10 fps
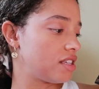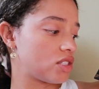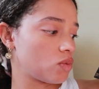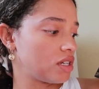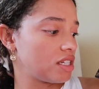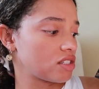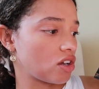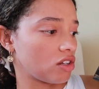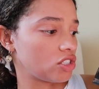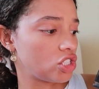This one is
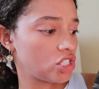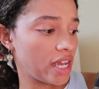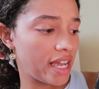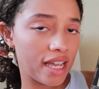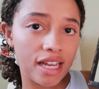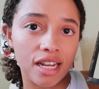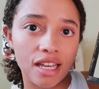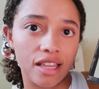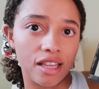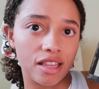called Shade,
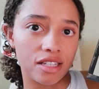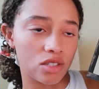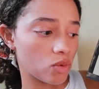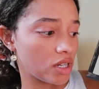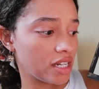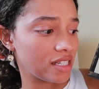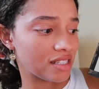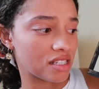and then this one is